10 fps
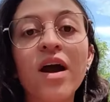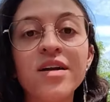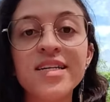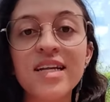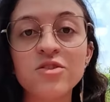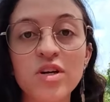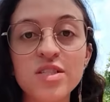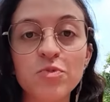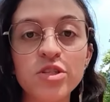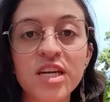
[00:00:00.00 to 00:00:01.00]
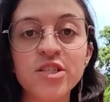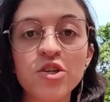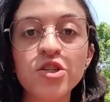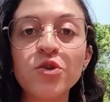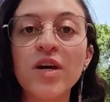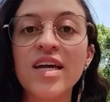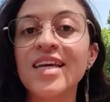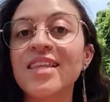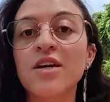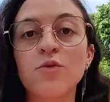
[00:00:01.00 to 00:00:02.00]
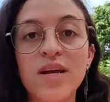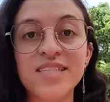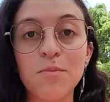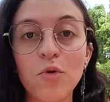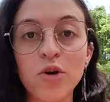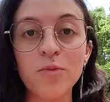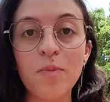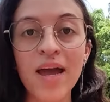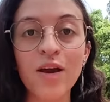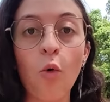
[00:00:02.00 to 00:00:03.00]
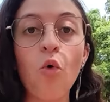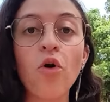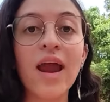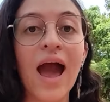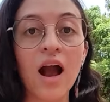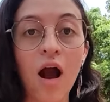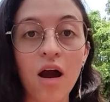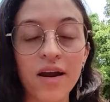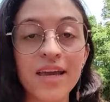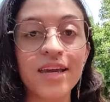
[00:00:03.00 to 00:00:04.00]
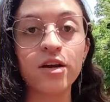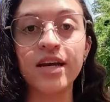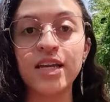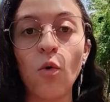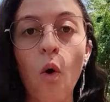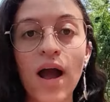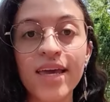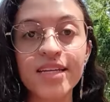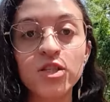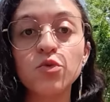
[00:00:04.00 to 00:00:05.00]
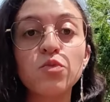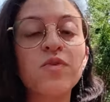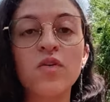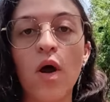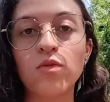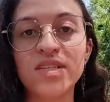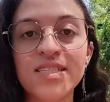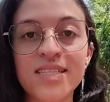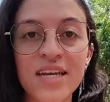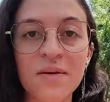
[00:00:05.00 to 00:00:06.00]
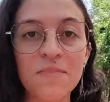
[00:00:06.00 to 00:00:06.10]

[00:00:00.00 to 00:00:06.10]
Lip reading: Regarding the transportation, you can either rent a motorbike or a car here in Hua Hin to move around the city.